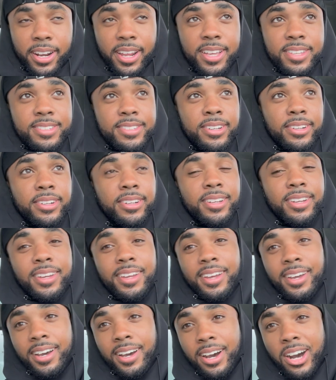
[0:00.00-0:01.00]
answer.
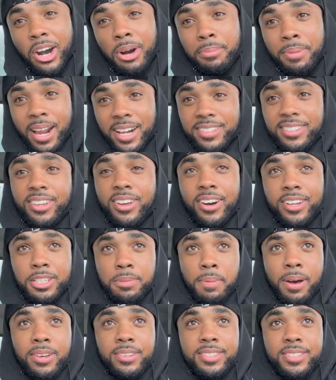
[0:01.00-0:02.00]
Um, actually cost
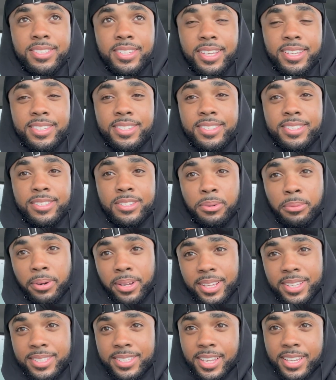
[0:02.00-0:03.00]
about
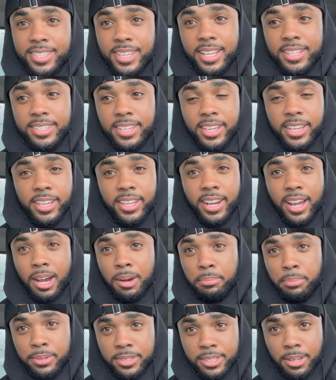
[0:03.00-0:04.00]
620, 618. I'll
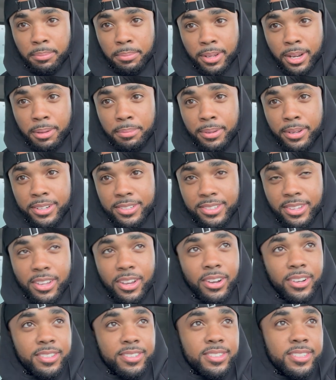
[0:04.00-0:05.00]
put something up here so
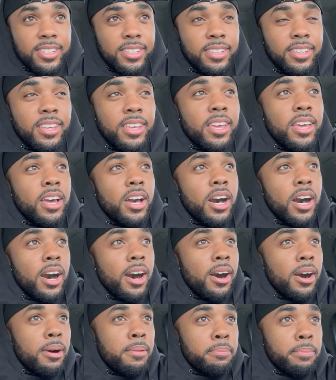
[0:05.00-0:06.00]
y'all can see.
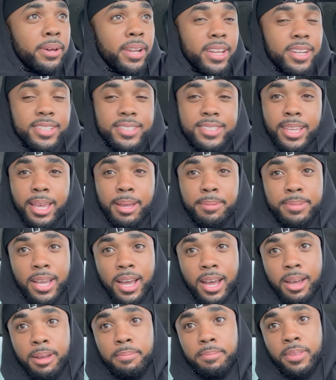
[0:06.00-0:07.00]
Um, but at the same
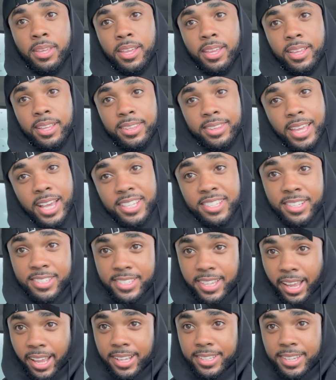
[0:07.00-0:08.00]
time, that's the
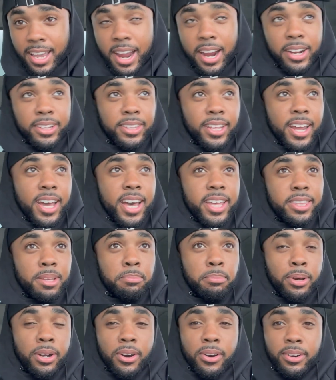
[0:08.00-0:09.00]
second tire that I had to
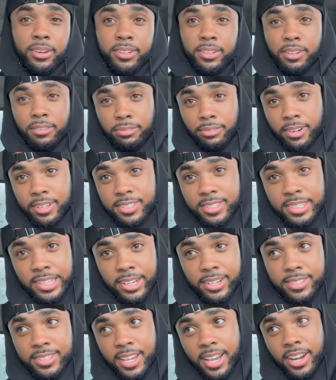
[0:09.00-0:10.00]
put on the front
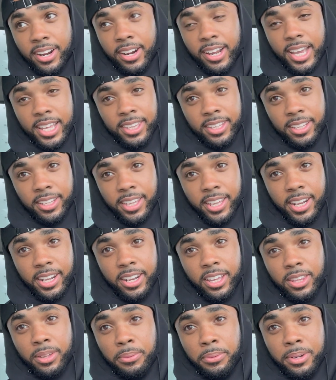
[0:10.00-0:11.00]
steer tire had to get
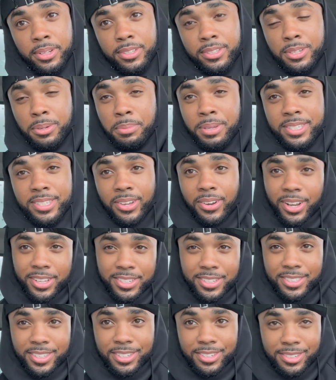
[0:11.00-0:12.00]
another one two weeks ago I
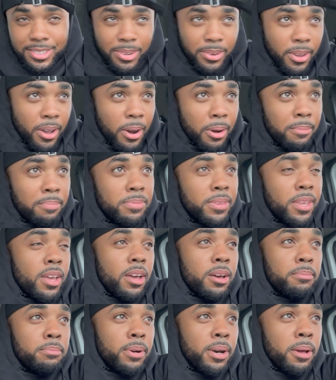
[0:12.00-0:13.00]
just didn't show y'all
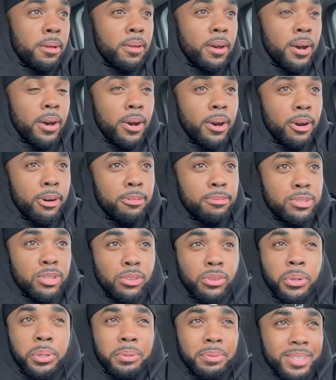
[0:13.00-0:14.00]
but uh, two
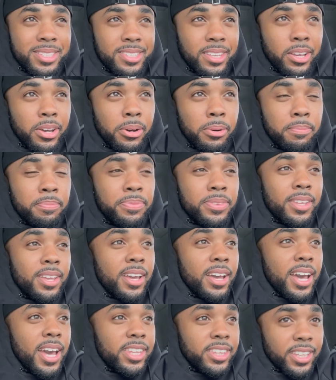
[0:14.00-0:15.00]
three weeks ago
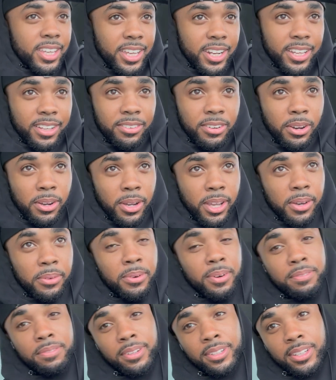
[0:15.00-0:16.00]
I had to get up get
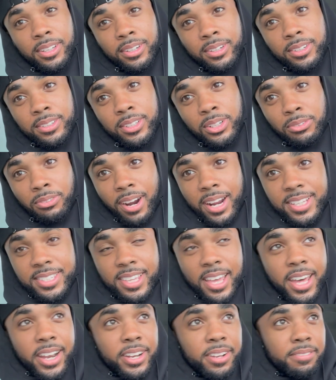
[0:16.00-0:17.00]
one for the the right
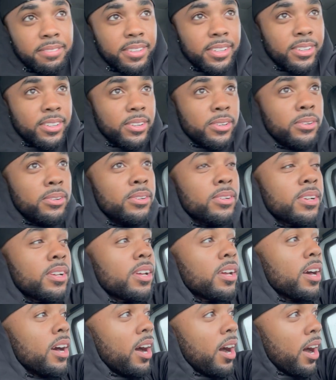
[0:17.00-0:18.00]
side of the vehicle
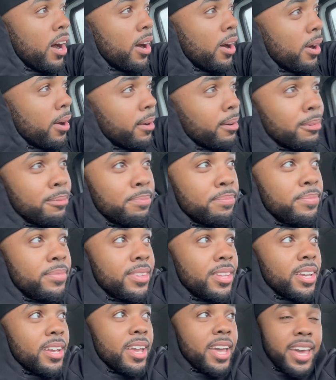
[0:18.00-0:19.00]
um,
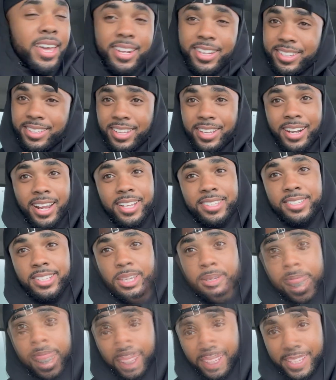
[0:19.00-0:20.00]
and it, they're not
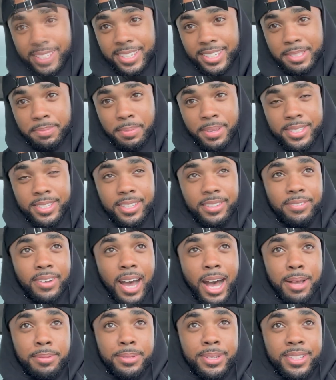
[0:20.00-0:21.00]
cheap the least expensive
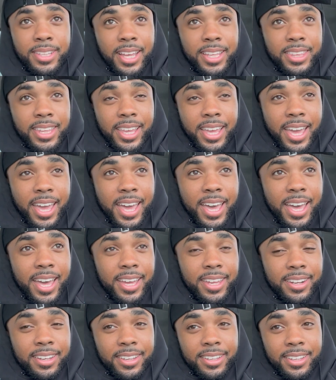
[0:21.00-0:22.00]
option that they had